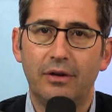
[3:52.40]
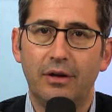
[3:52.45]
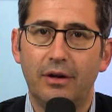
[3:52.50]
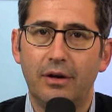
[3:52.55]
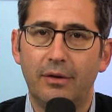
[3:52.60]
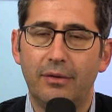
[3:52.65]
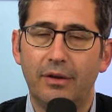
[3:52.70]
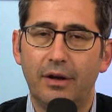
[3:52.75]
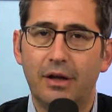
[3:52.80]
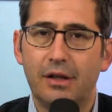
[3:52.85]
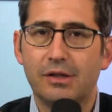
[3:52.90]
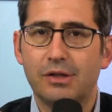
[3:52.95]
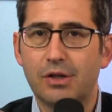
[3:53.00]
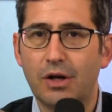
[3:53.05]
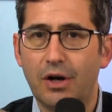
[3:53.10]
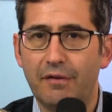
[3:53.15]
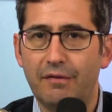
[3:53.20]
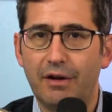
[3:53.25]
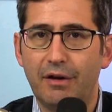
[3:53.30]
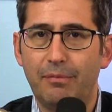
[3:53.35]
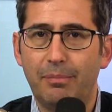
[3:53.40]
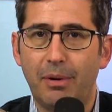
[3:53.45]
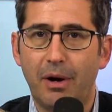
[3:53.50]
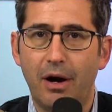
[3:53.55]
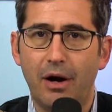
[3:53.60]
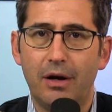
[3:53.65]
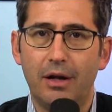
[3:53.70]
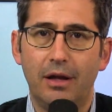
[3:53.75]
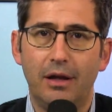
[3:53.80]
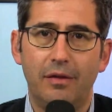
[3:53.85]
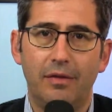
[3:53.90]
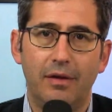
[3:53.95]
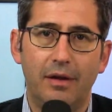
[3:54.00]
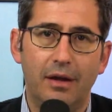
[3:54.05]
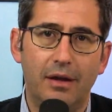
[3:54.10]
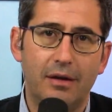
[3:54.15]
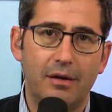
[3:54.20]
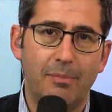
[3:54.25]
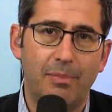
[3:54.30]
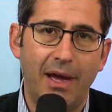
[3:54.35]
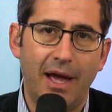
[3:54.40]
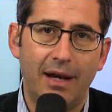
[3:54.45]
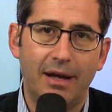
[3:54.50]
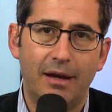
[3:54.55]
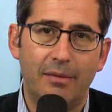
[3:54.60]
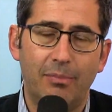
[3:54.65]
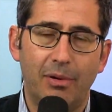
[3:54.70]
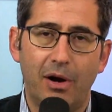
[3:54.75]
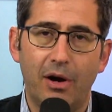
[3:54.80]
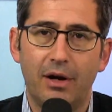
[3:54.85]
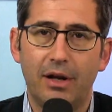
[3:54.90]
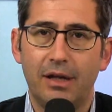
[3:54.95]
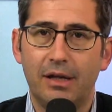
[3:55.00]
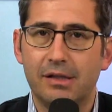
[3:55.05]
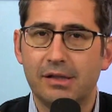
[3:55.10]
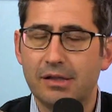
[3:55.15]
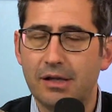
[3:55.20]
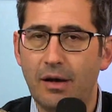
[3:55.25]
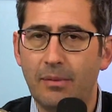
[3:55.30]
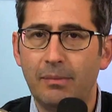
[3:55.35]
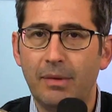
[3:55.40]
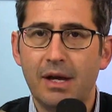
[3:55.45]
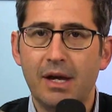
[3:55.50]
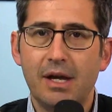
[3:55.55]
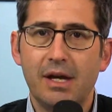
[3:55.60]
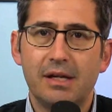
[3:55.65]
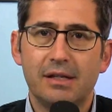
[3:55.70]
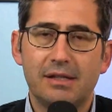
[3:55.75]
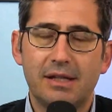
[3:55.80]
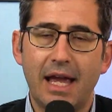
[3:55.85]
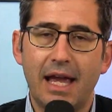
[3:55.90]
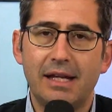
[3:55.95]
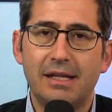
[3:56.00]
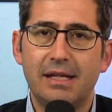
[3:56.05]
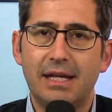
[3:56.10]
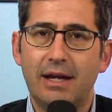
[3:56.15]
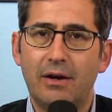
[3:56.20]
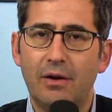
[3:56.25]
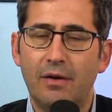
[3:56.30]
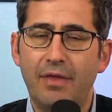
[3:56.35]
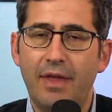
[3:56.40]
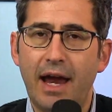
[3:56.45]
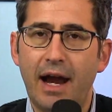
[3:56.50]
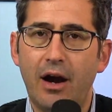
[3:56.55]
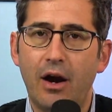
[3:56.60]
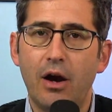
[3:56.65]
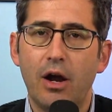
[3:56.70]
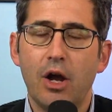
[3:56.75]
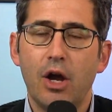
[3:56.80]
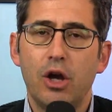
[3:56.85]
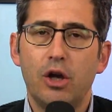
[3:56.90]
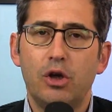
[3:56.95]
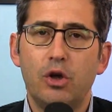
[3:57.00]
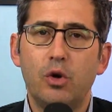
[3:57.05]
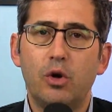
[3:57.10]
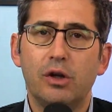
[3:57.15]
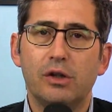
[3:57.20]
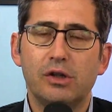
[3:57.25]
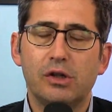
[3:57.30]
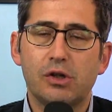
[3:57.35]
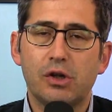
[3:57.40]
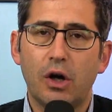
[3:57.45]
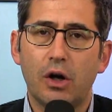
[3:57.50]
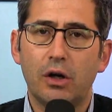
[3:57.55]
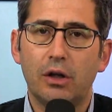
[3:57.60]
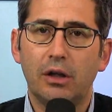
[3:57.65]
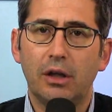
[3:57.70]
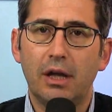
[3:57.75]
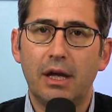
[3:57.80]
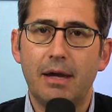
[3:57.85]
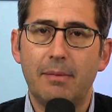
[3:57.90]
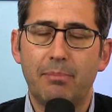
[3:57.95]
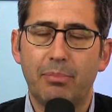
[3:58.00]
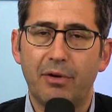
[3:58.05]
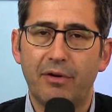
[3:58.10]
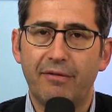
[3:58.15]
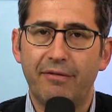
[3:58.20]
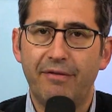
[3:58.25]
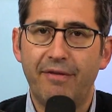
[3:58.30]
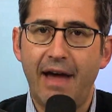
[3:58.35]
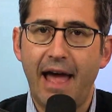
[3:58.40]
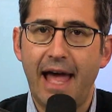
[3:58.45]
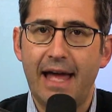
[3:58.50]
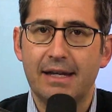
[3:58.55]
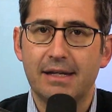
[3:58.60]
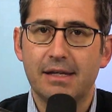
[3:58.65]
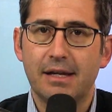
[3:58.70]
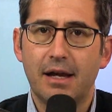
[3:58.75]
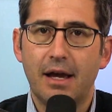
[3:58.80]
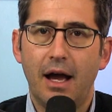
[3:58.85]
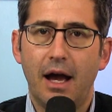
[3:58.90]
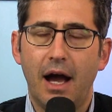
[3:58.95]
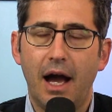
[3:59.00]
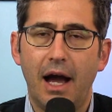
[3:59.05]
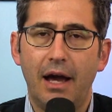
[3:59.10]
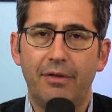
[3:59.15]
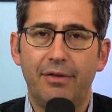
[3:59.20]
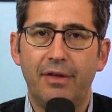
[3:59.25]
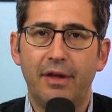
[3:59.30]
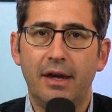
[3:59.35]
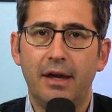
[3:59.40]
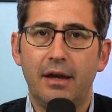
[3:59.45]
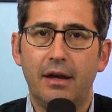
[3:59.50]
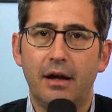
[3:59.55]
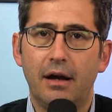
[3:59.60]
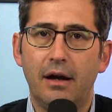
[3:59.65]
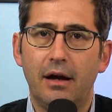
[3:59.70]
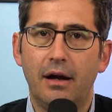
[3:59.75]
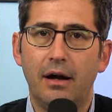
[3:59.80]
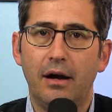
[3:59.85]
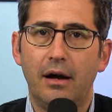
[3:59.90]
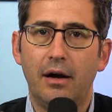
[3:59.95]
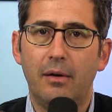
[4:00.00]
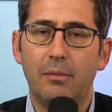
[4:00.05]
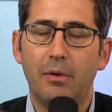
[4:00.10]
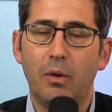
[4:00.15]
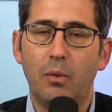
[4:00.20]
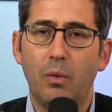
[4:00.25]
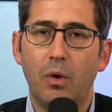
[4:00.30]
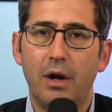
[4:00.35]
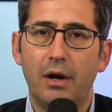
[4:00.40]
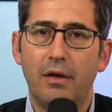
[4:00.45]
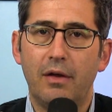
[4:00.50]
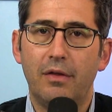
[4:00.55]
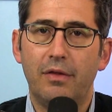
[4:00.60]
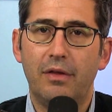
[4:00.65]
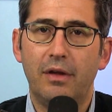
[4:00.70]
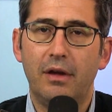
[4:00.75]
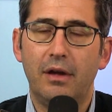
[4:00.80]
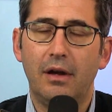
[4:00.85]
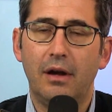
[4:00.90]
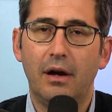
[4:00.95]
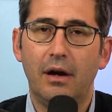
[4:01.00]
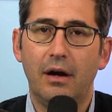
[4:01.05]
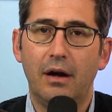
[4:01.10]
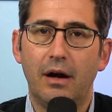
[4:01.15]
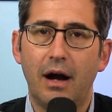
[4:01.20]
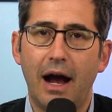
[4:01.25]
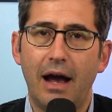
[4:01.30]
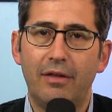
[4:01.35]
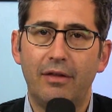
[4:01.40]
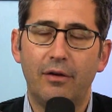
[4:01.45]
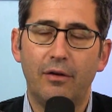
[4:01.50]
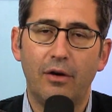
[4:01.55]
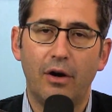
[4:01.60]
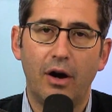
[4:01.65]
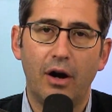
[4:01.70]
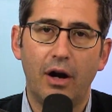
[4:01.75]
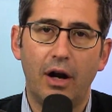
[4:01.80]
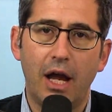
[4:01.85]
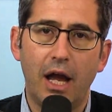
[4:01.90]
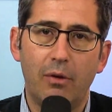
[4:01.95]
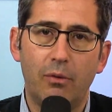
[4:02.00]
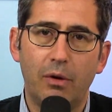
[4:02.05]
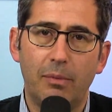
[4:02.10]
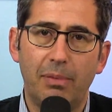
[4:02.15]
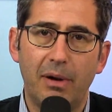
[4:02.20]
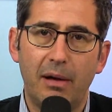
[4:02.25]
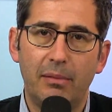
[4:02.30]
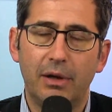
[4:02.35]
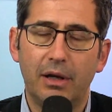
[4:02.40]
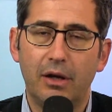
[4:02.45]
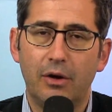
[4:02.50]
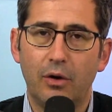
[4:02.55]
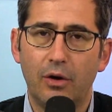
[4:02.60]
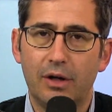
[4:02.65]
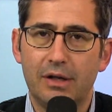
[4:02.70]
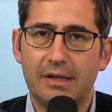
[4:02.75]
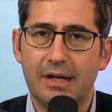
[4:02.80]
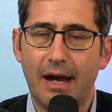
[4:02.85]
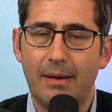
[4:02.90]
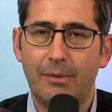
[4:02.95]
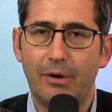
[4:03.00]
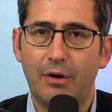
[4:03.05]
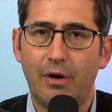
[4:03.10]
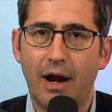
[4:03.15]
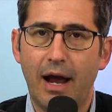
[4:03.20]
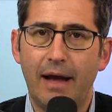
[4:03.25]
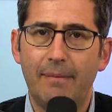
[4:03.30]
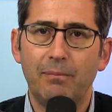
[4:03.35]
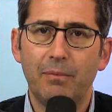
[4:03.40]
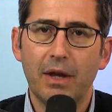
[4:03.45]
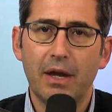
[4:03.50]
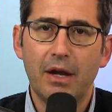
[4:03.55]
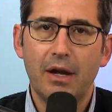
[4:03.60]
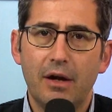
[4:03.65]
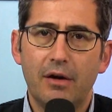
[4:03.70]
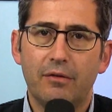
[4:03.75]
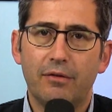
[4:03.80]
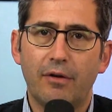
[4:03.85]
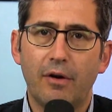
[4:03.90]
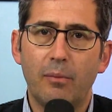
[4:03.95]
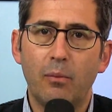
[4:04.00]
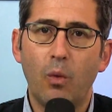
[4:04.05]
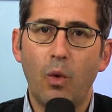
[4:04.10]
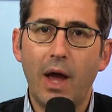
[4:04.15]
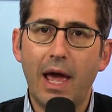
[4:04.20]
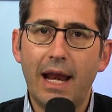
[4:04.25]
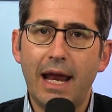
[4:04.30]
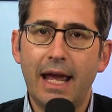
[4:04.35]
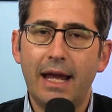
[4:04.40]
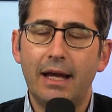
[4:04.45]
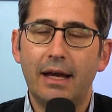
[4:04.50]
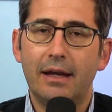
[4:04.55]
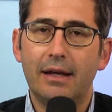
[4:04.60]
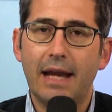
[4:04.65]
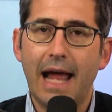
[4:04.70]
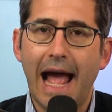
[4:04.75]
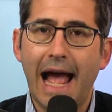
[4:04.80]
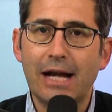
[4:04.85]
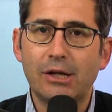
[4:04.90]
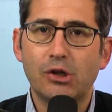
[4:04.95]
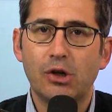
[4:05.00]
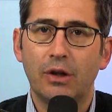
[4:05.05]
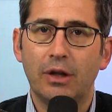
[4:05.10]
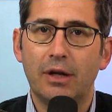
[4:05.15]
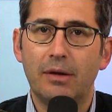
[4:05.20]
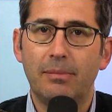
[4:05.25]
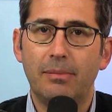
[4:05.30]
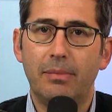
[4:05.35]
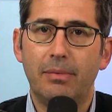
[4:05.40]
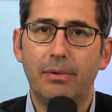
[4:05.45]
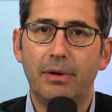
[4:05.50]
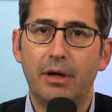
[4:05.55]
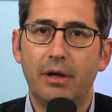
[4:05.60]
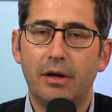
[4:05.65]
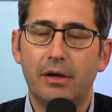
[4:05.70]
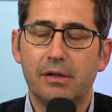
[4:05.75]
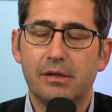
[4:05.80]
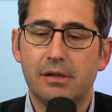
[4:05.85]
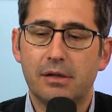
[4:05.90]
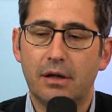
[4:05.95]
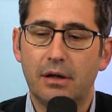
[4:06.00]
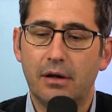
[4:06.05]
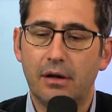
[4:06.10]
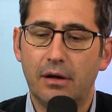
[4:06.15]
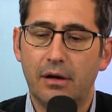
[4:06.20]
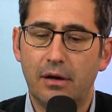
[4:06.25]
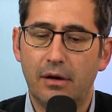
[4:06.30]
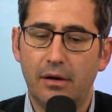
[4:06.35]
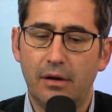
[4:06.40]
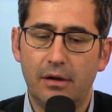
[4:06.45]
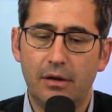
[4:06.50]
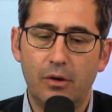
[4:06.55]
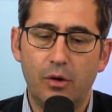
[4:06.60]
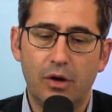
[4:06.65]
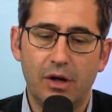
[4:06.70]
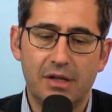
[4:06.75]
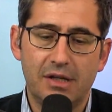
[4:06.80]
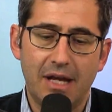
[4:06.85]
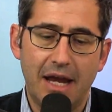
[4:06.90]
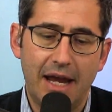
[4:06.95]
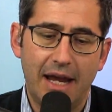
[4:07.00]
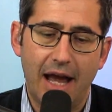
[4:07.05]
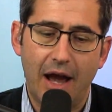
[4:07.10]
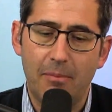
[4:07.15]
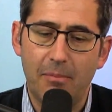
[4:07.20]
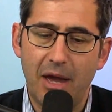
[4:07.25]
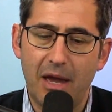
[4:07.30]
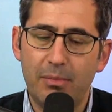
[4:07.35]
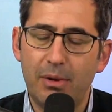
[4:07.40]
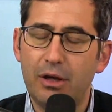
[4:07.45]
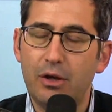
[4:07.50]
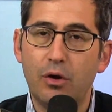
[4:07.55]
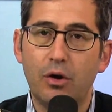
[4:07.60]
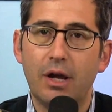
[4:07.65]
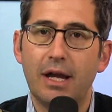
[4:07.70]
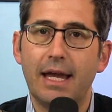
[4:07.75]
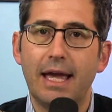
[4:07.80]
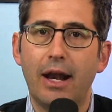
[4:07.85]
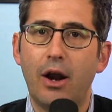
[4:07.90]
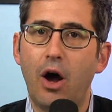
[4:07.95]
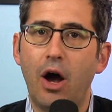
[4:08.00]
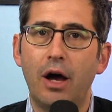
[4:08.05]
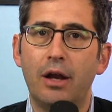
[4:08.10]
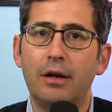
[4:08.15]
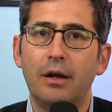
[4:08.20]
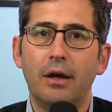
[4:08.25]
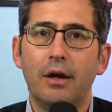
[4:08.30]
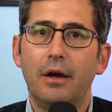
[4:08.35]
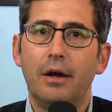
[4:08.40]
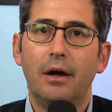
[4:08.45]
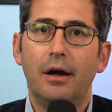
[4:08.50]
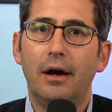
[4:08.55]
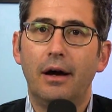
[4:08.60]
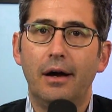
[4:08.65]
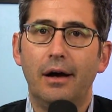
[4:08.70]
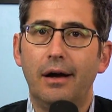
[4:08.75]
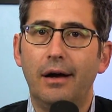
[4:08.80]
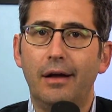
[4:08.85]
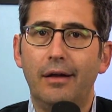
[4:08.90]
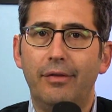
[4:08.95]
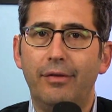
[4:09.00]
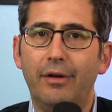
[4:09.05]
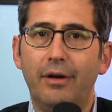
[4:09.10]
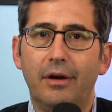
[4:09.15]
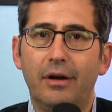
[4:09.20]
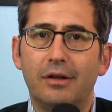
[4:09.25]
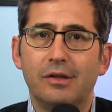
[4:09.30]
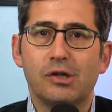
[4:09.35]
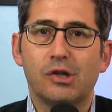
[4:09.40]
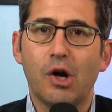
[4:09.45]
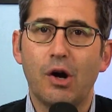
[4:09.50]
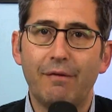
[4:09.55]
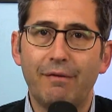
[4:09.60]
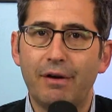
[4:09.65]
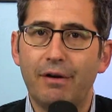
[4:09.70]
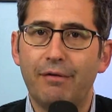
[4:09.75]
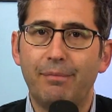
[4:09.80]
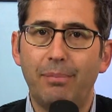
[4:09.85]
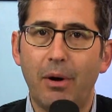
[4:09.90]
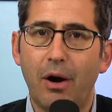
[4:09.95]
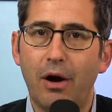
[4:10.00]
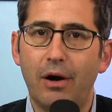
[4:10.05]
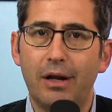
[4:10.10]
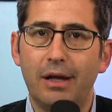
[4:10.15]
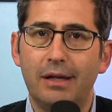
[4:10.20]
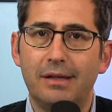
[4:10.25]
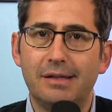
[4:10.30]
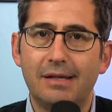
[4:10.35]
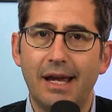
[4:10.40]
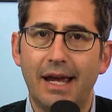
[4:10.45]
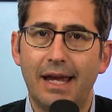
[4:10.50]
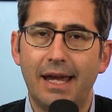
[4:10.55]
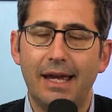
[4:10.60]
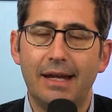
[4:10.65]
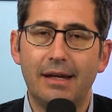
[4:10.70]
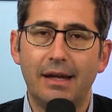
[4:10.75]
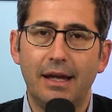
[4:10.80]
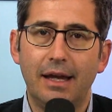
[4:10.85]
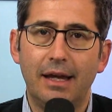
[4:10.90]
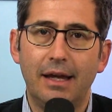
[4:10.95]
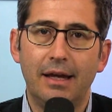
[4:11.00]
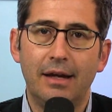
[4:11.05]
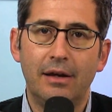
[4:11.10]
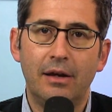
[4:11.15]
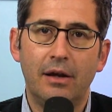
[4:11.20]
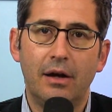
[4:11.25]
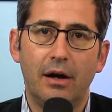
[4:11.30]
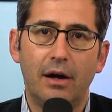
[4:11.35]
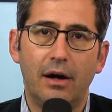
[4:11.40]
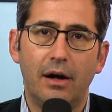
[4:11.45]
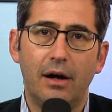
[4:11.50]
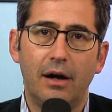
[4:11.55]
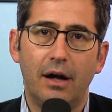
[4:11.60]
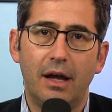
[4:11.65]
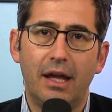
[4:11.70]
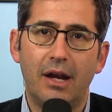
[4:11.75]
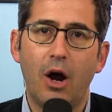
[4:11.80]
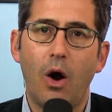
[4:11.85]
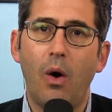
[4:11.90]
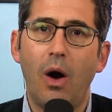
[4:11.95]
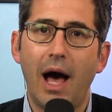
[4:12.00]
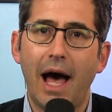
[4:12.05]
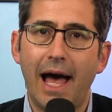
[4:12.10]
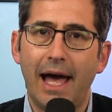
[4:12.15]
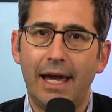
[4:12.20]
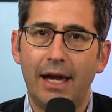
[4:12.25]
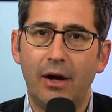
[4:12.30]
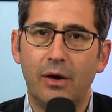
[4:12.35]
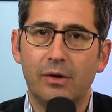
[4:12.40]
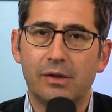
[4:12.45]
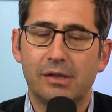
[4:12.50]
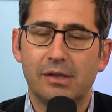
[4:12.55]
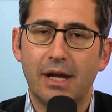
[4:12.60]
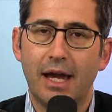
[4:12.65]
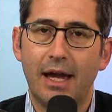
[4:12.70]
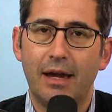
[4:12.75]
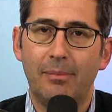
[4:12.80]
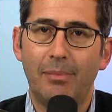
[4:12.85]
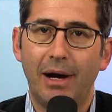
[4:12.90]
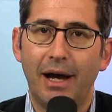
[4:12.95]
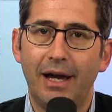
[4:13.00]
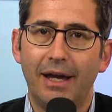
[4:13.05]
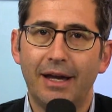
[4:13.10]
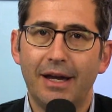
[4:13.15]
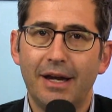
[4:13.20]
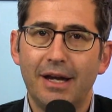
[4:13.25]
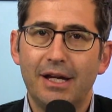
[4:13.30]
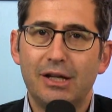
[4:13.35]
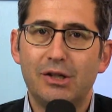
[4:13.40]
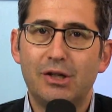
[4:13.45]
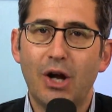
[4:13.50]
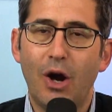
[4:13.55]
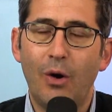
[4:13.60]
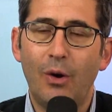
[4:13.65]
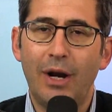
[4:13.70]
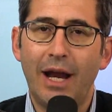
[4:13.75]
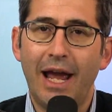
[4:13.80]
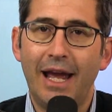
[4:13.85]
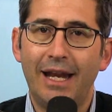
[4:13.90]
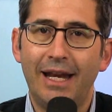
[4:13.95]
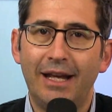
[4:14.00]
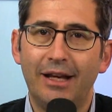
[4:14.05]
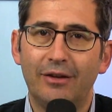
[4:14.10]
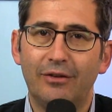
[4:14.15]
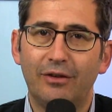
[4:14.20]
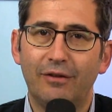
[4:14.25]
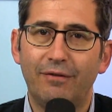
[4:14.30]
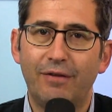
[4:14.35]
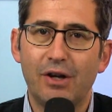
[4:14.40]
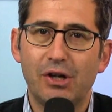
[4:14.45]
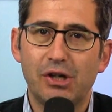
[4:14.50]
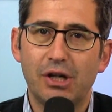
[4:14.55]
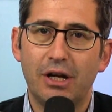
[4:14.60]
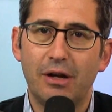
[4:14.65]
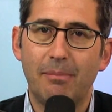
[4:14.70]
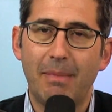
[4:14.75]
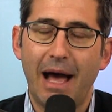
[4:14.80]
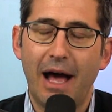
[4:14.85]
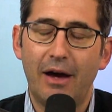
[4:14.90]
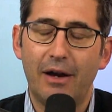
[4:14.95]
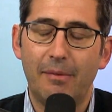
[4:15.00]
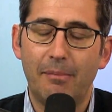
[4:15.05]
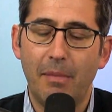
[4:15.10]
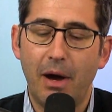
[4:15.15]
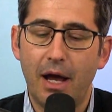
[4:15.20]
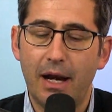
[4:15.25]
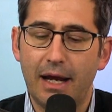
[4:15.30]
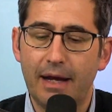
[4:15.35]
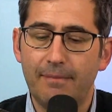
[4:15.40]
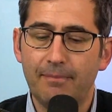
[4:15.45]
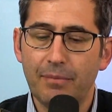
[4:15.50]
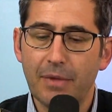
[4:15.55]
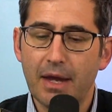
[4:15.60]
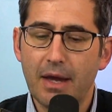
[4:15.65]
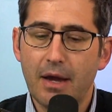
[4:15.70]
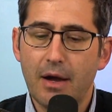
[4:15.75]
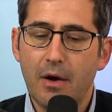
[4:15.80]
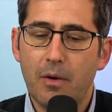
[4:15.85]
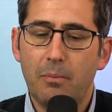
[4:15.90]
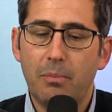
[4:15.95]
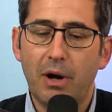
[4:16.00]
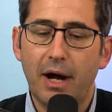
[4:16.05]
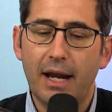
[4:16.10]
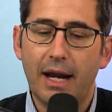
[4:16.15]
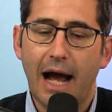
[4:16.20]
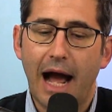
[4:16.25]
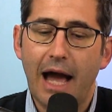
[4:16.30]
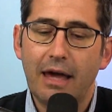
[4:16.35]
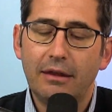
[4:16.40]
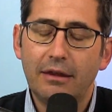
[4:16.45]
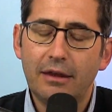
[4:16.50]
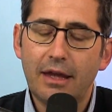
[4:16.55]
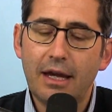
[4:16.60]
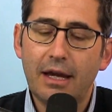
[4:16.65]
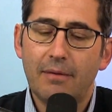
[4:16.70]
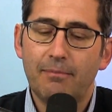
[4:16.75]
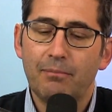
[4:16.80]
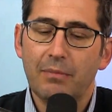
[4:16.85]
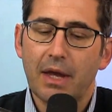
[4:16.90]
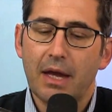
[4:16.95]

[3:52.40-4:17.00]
you know, the Conservative Party, the Independent Party in some states here and there. You could certainly prevent, I think, one of the either a Republican or a Democrat from winning nationally, because you could get on the Conservative Party ticket in Ohio, say, by donating a sufficient amount of money. But I think